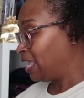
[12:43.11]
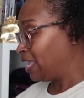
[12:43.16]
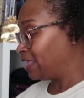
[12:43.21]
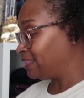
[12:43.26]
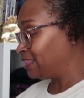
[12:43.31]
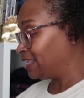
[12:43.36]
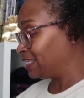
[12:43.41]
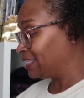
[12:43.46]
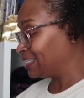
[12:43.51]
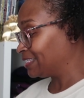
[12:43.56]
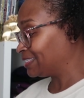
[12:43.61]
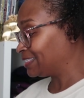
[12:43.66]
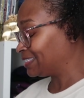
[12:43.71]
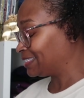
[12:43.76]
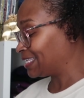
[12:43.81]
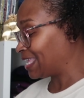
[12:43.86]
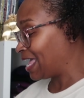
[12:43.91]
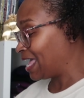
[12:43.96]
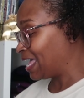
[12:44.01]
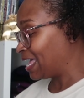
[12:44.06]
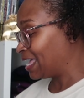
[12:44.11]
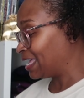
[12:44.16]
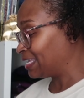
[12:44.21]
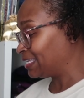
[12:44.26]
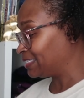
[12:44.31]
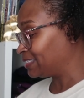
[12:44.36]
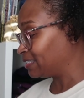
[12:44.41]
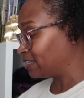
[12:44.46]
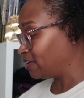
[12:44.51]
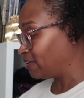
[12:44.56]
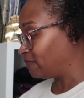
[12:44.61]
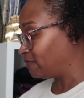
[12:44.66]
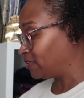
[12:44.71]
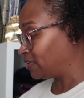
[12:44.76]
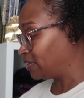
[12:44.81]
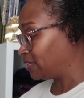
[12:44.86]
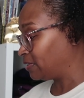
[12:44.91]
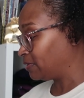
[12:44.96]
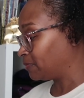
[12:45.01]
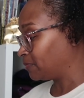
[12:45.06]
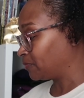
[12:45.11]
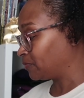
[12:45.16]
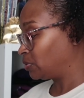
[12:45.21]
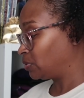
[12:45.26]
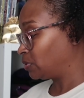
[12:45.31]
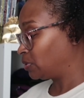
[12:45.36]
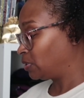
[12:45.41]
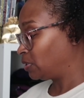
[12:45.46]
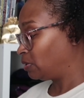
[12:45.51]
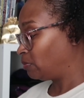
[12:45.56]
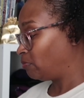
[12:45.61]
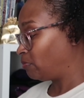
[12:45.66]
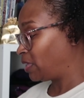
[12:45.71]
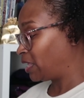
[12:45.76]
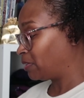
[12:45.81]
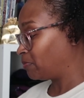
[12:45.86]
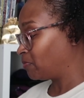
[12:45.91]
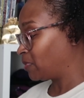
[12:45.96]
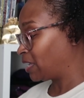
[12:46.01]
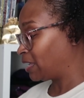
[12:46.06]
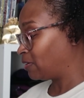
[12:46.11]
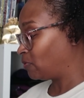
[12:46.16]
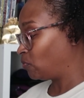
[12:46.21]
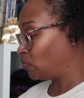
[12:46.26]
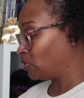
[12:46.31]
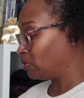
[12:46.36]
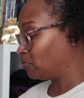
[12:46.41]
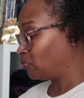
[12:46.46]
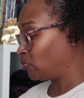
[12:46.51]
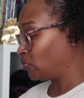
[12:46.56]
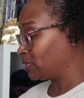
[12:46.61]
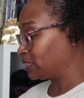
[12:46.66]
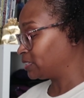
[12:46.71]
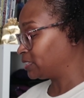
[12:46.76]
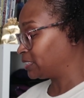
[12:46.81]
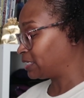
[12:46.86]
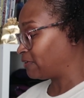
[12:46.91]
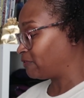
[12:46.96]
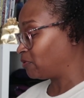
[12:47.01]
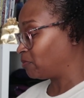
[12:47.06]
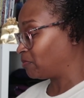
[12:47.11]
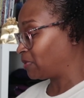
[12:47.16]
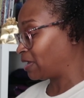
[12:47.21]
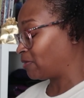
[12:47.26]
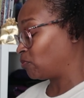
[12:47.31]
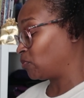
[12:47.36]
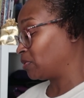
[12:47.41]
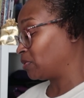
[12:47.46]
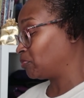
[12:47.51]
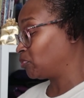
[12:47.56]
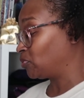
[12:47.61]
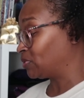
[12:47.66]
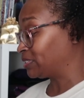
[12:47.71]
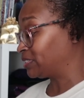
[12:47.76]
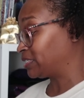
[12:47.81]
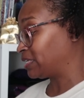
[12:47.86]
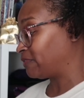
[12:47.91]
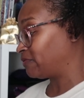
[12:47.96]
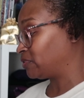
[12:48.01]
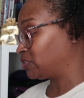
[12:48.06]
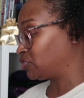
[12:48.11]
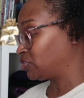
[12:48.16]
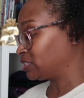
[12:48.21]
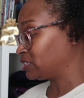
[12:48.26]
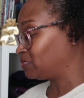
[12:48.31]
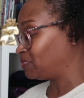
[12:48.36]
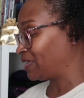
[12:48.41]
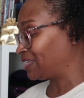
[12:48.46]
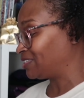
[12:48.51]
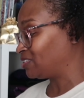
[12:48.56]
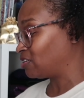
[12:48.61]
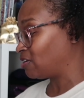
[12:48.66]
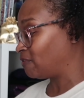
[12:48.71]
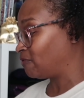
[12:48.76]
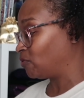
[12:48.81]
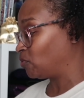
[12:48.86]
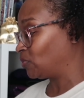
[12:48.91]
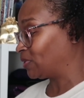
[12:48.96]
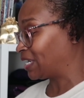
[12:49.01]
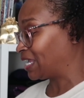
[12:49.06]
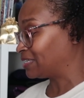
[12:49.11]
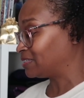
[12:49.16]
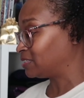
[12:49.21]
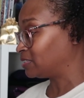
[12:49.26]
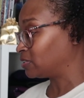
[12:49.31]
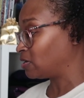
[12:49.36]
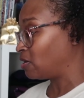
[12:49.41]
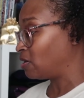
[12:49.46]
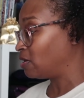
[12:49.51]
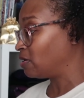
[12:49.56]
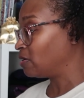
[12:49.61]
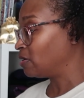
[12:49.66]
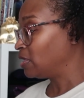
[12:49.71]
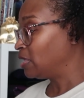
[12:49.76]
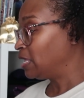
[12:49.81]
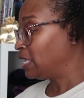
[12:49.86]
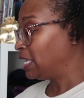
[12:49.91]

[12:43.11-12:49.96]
And then the size of it, make mine 1.7 by 1.7, just based off of what I saw.